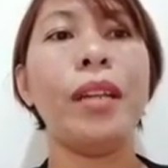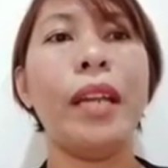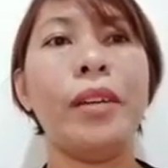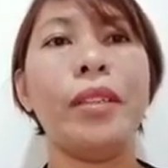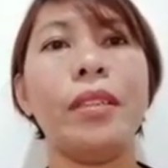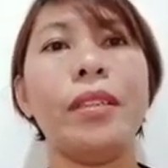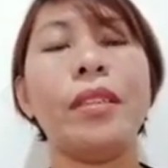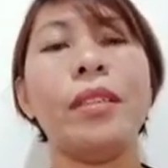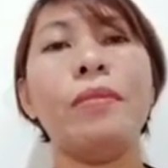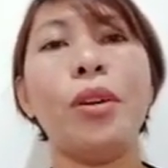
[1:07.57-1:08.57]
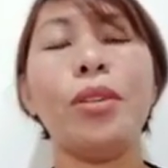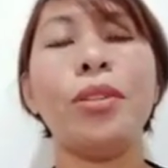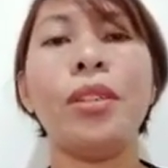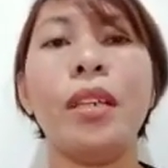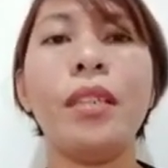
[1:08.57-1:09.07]
areas.
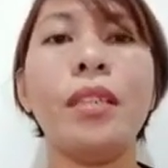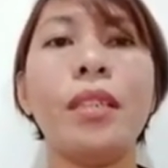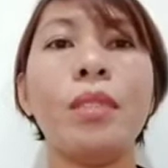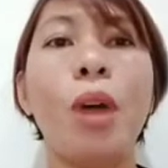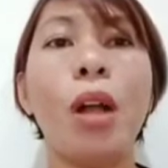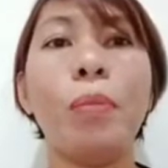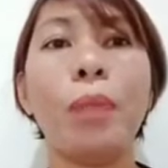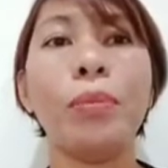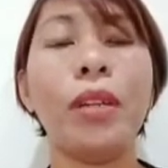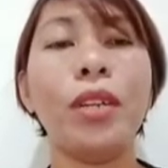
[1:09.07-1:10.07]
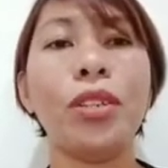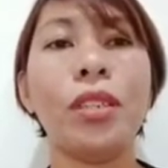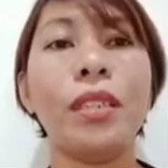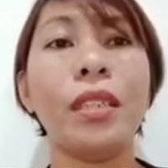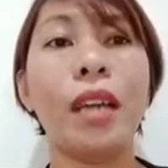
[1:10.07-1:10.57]
First is a small
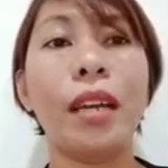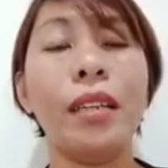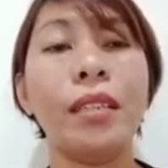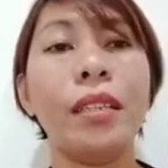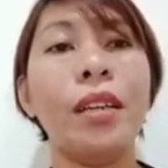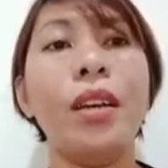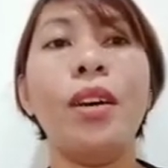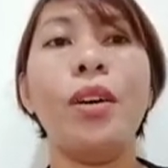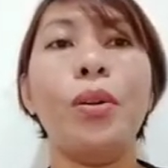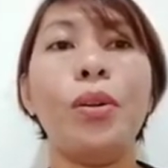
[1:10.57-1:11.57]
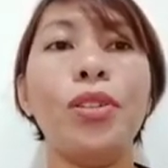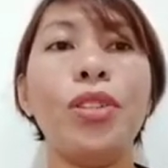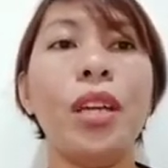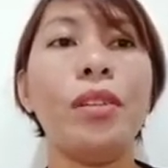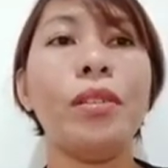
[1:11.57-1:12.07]
population size or
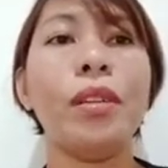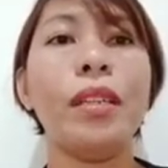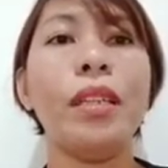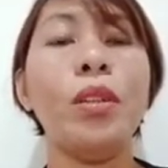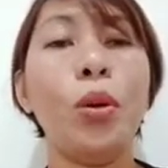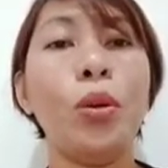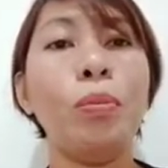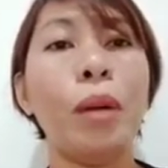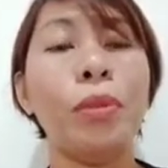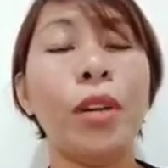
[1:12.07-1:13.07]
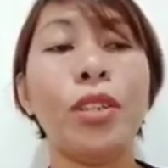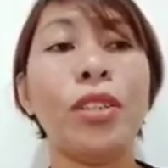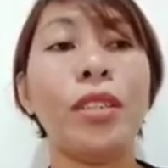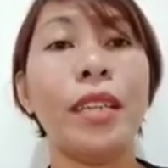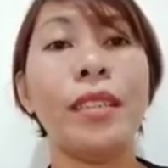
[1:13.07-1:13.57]
generally low population
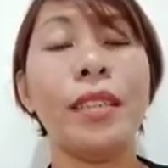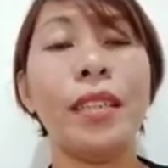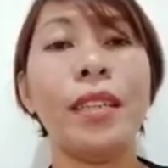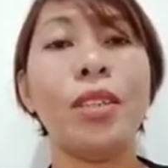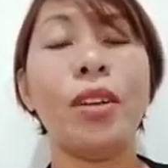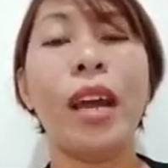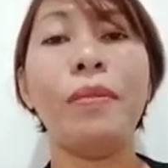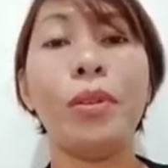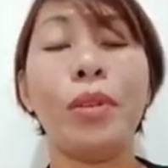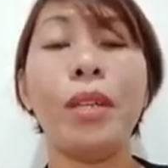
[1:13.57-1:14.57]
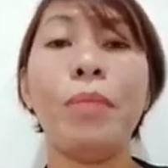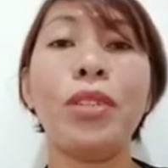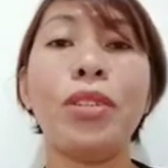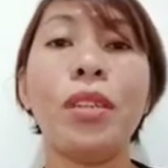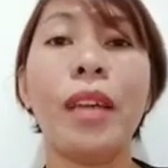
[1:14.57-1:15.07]
density. So I have already
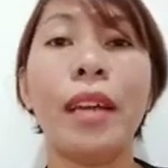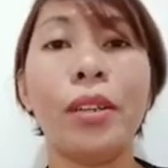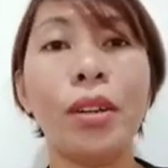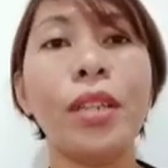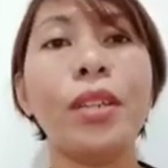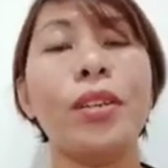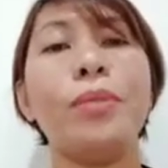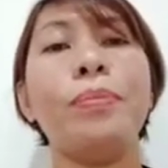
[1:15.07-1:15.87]
mentioned that earlier.